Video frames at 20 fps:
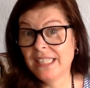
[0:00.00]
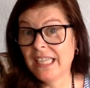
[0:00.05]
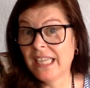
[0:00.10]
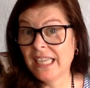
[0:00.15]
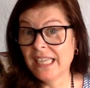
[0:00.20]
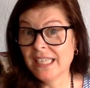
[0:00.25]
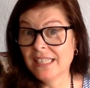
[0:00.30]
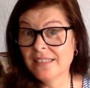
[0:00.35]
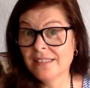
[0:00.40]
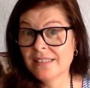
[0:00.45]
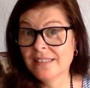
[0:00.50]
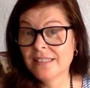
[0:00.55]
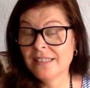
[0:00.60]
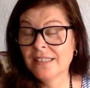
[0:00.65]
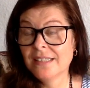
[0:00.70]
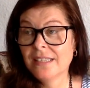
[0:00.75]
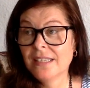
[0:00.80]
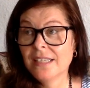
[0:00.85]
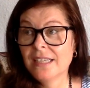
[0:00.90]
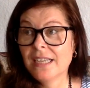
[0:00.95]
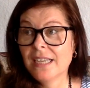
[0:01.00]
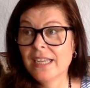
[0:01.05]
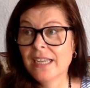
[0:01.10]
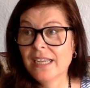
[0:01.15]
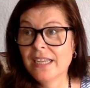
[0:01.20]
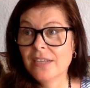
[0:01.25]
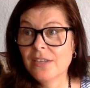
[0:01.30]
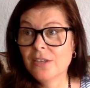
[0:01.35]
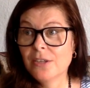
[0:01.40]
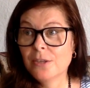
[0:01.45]
a year.
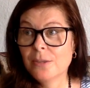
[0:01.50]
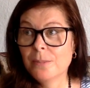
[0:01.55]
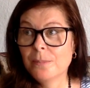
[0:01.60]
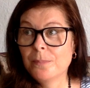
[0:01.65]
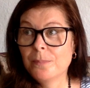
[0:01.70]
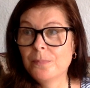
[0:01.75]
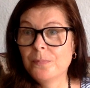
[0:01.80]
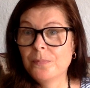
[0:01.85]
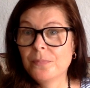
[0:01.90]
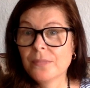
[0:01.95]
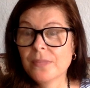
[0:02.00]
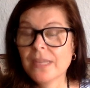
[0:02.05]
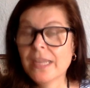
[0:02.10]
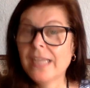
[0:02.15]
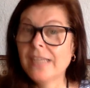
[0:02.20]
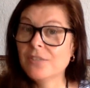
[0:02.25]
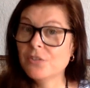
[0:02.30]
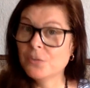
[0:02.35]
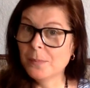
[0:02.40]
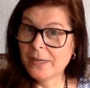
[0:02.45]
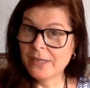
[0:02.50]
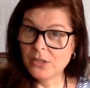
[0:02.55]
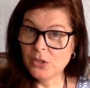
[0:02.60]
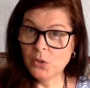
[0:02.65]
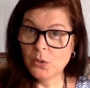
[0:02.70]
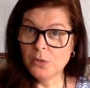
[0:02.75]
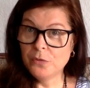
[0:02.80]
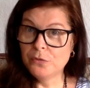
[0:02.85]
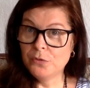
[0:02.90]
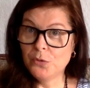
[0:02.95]
As you
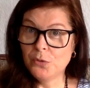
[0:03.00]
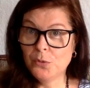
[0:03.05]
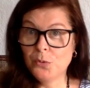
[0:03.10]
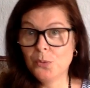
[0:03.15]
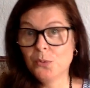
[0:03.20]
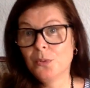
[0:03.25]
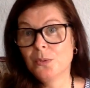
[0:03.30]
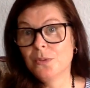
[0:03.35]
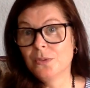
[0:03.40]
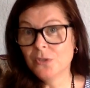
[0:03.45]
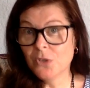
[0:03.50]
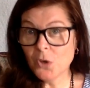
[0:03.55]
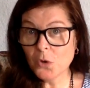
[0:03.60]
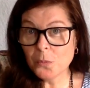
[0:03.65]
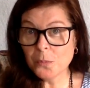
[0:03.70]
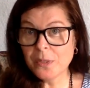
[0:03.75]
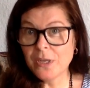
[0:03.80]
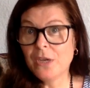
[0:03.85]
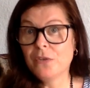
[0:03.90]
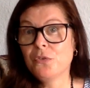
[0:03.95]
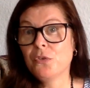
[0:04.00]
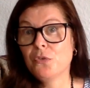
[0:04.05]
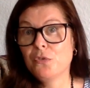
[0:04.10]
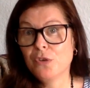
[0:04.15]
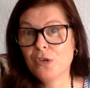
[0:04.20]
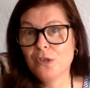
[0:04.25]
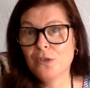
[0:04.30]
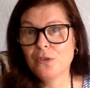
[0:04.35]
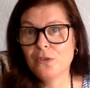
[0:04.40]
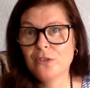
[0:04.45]
might know if you know me or
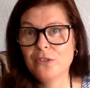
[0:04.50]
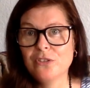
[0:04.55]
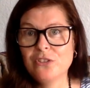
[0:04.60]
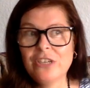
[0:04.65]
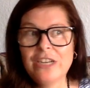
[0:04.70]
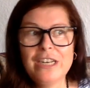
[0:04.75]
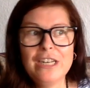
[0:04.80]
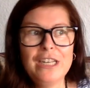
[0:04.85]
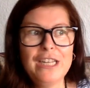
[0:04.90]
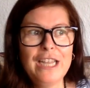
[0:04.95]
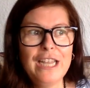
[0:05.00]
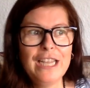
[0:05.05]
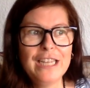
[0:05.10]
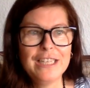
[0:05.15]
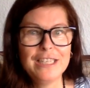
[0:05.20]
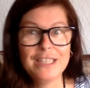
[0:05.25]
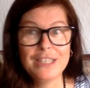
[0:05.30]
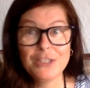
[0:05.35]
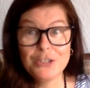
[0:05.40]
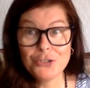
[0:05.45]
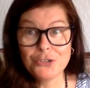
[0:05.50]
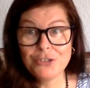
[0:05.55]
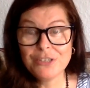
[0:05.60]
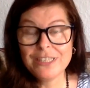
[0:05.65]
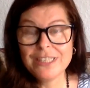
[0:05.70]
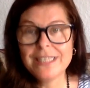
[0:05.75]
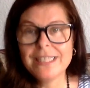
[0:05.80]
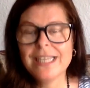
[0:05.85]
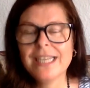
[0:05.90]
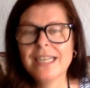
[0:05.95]
if you follow the channel, I had an
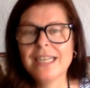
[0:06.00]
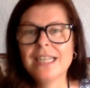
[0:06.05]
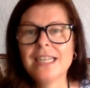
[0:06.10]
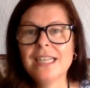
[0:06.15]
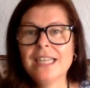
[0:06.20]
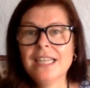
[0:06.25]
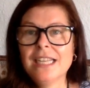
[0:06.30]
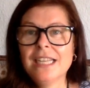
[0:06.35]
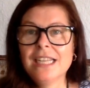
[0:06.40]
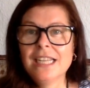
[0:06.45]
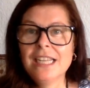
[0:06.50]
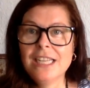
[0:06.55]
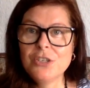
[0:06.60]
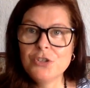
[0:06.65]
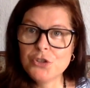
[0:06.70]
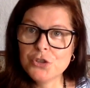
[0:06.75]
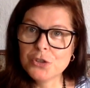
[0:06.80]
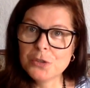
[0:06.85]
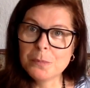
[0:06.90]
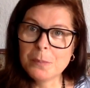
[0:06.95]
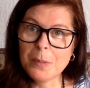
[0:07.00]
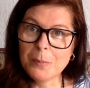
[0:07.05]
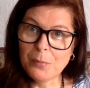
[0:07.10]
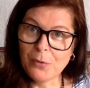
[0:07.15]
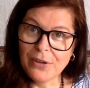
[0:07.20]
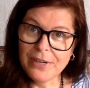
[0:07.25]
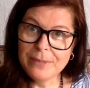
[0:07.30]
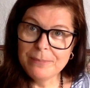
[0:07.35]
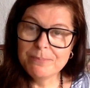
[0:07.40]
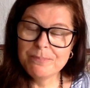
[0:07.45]
injury that injured
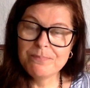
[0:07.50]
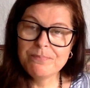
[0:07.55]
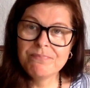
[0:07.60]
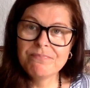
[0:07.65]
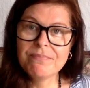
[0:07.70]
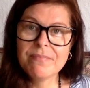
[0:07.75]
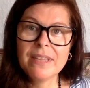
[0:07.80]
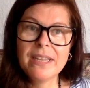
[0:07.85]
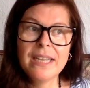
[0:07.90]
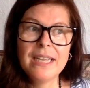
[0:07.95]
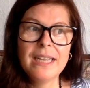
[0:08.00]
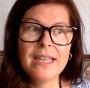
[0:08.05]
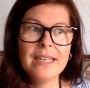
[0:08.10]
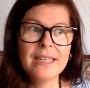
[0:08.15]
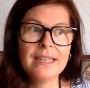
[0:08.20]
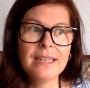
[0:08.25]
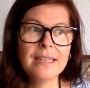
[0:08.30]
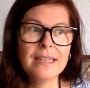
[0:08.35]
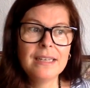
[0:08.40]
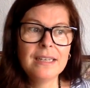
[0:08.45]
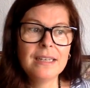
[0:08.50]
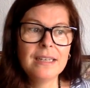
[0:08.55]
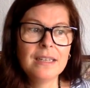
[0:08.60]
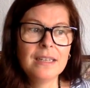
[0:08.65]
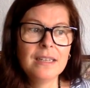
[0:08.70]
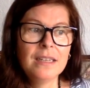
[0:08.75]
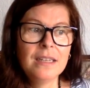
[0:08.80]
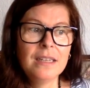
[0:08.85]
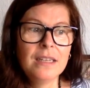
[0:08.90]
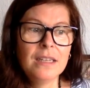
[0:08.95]
my brain,
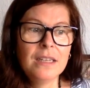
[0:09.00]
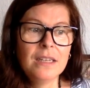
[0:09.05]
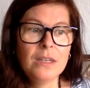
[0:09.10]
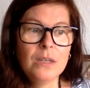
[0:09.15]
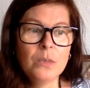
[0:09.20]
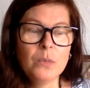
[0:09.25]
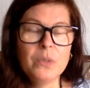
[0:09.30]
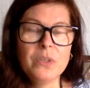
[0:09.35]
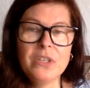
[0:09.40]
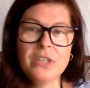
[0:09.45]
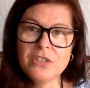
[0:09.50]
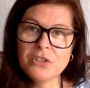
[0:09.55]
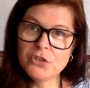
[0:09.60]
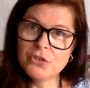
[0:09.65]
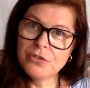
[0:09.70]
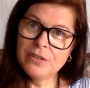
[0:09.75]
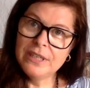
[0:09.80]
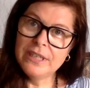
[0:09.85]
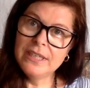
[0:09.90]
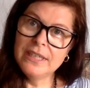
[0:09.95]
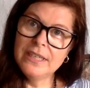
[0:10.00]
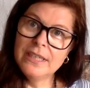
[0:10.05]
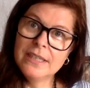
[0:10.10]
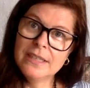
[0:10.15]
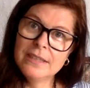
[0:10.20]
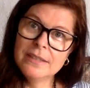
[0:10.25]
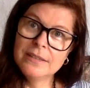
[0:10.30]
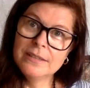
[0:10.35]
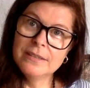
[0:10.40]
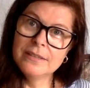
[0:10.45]
and with the
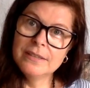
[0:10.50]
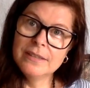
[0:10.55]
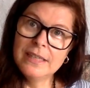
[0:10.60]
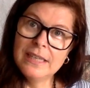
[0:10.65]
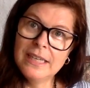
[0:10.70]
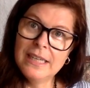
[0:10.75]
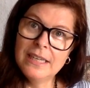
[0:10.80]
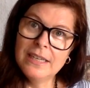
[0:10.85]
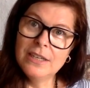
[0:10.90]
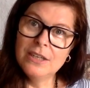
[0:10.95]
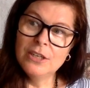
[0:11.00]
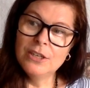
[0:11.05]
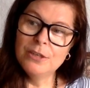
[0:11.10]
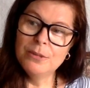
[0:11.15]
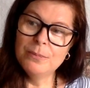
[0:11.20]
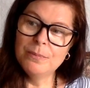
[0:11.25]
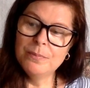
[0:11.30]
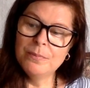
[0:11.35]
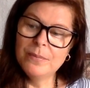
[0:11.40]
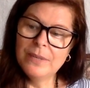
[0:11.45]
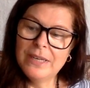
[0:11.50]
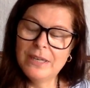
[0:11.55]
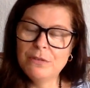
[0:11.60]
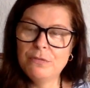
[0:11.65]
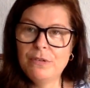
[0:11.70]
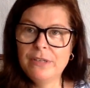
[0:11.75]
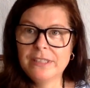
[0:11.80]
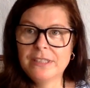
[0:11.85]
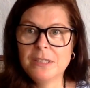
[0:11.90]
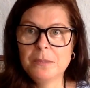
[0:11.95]
injury
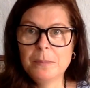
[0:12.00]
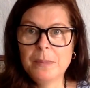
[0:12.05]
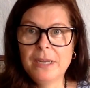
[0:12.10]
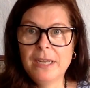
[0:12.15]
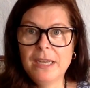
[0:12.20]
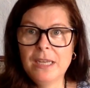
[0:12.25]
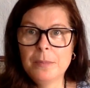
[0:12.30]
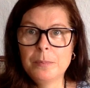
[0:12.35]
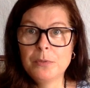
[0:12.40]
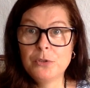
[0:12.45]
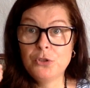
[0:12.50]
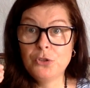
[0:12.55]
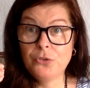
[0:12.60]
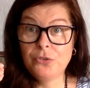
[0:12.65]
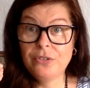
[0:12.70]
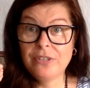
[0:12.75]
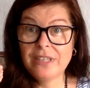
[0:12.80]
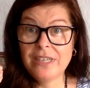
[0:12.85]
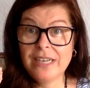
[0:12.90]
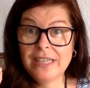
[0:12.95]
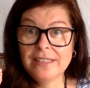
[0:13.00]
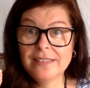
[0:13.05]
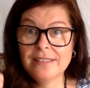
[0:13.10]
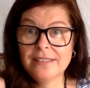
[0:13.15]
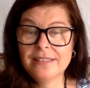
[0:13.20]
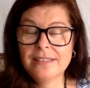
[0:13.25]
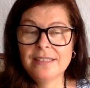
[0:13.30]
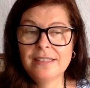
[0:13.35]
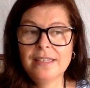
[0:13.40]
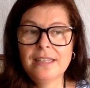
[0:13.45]
it affected my pituitary
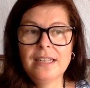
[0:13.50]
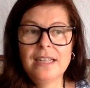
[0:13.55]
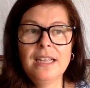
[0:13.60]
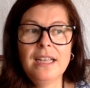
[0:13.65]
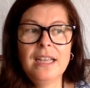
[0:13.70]
gland,